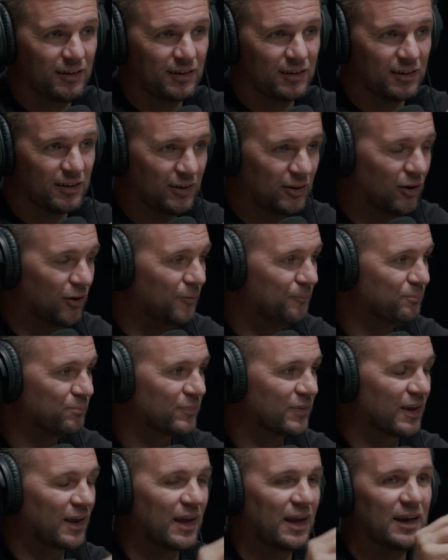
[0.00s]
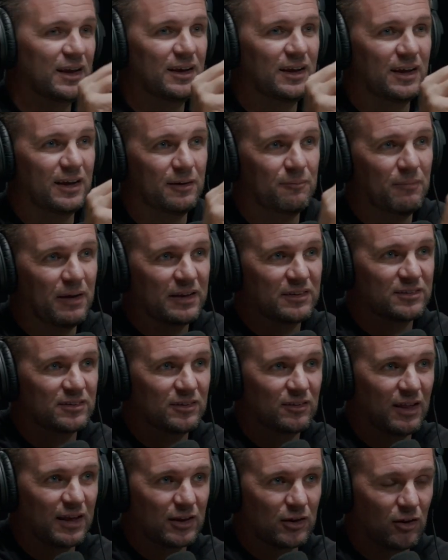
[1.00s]
you know it, it, makes it
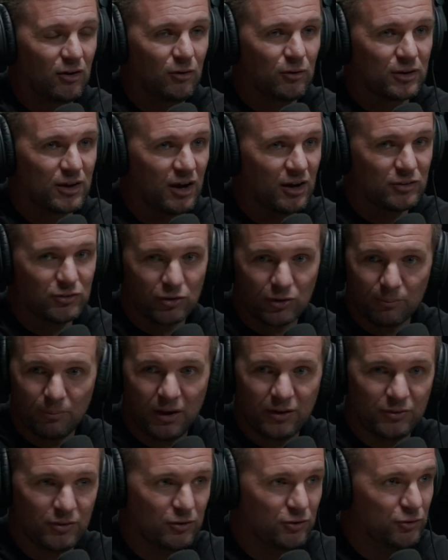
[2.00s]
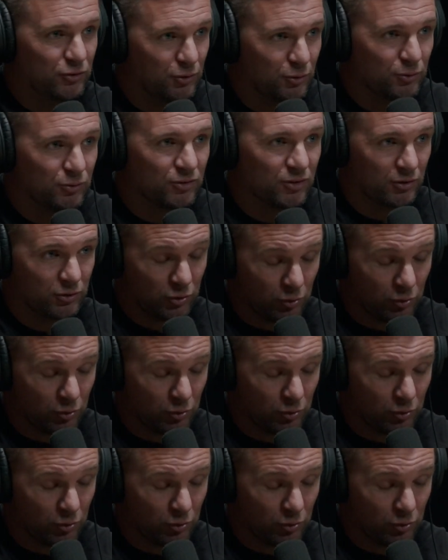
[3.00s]
like, oh God, you're about to do something.